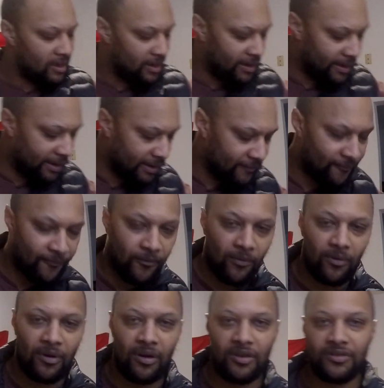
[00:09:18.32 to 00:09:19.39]
and
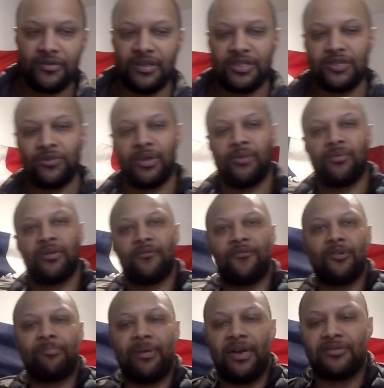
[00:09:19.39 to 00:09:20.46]
421
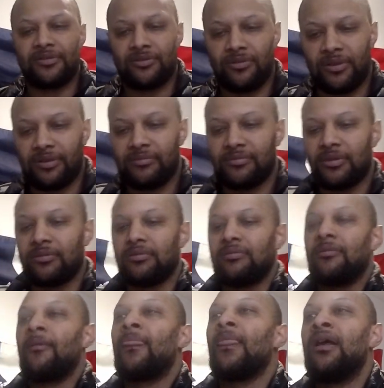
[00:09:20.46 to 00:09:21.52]
foot-pounds of torque.
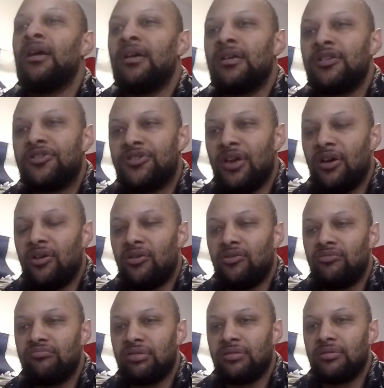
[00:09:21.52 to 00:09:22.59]
So
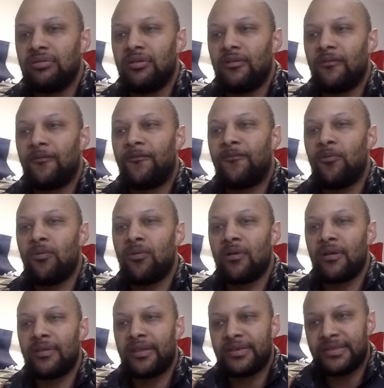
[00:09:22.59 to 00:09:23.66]
for
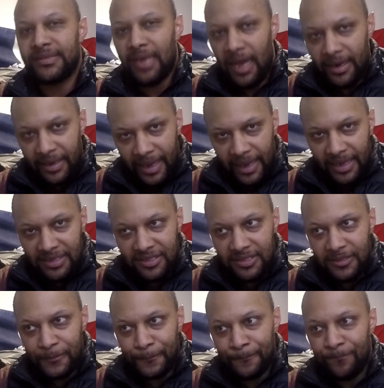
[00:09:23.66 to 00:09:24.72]
the stock
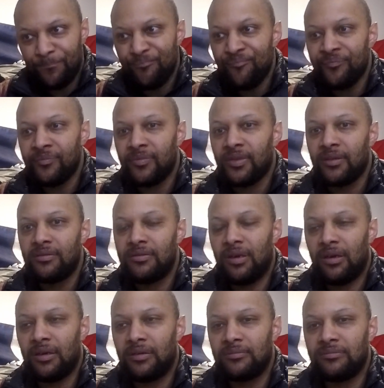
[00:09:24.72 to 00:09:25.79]
engine,
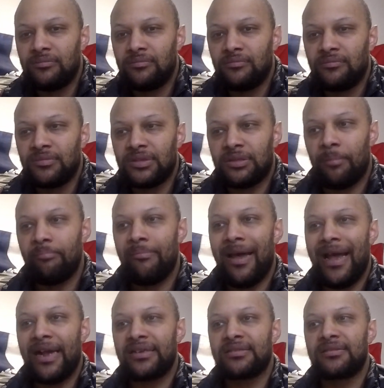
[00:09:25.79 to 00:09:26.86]
the
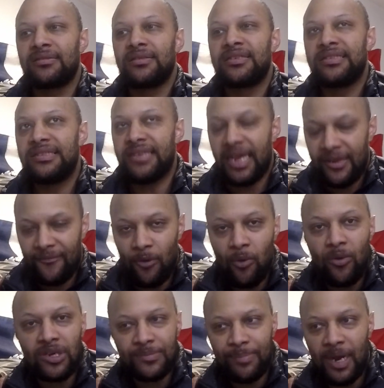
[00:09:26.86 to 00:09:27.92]
max safe
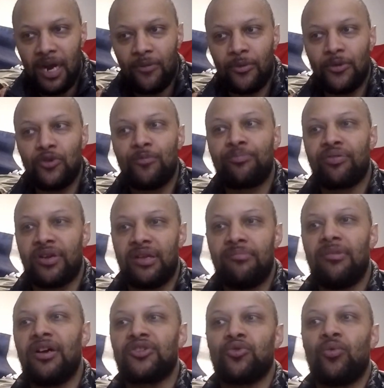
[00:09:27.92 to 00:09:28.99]
horsepower you pretty
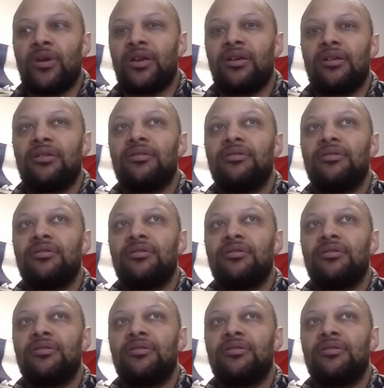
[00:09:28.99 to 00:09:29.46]
much want to